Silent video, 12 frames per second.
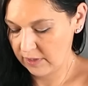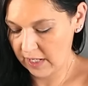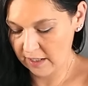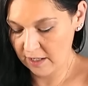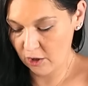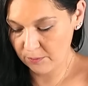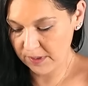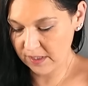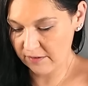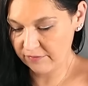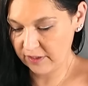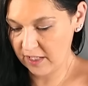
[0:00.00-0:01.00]
Yeah, help is
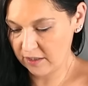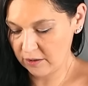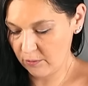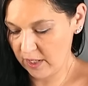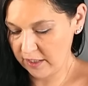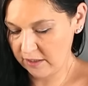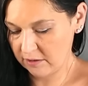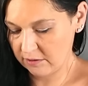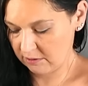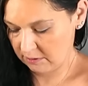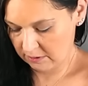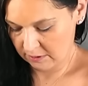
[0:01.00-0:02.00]
definitely on the way.
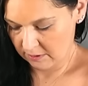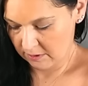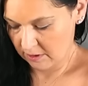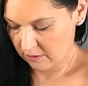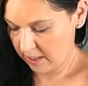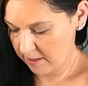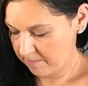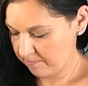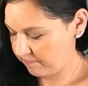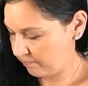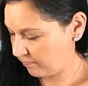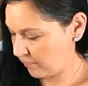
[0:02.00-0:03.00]
Okay,
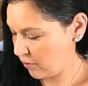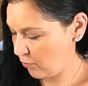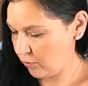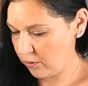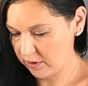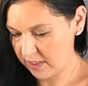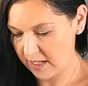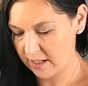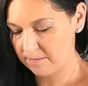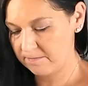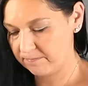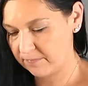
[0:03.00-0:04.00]
we will take
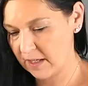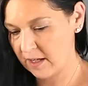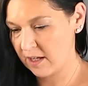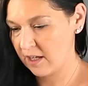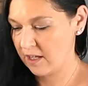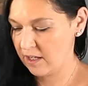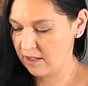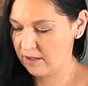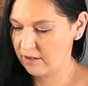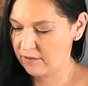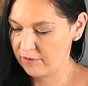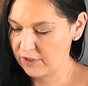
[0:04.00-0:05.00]
them.
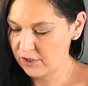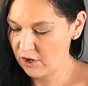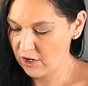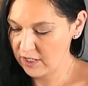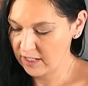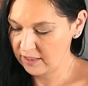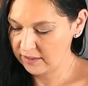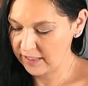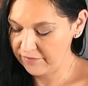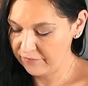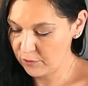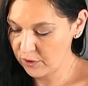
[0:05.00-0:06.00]
First card,
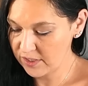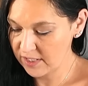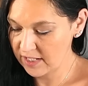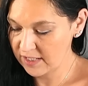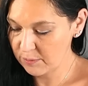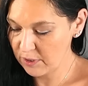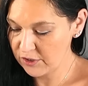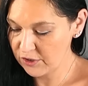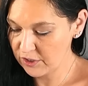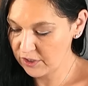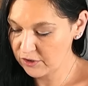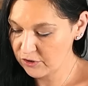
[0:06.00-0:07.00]
life force. Express
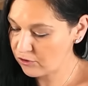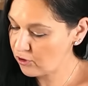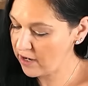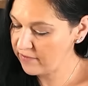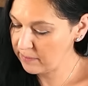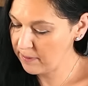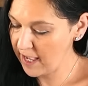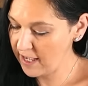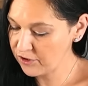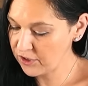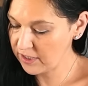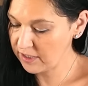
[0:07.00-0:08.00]
your driving
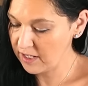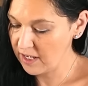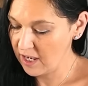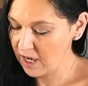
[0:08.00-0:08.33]
passion.